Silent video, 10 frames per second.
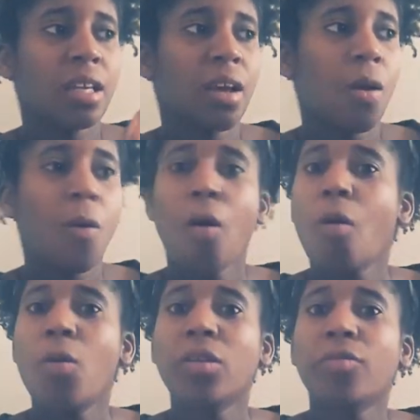all
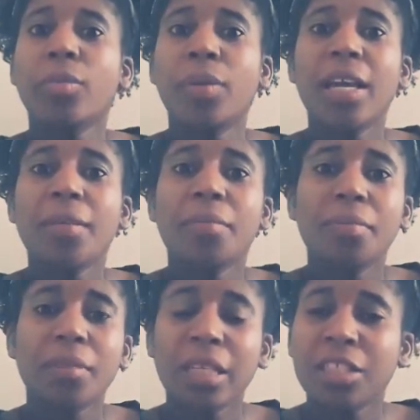want to repeat
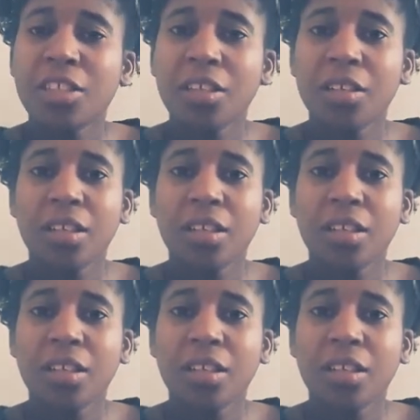each other,